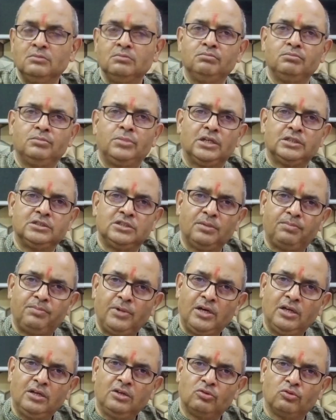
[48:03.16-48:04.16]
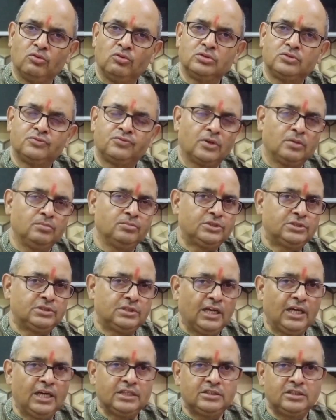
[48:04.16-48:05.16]
but Japan rose from its
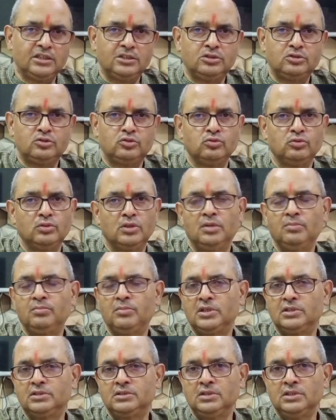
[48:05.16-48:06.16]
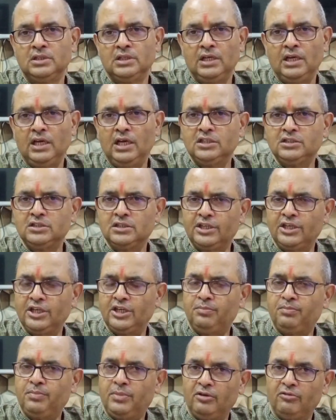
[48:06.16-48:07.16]
ashes to emerge as a
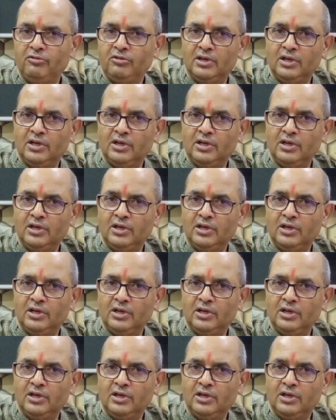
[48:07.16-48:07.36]
great power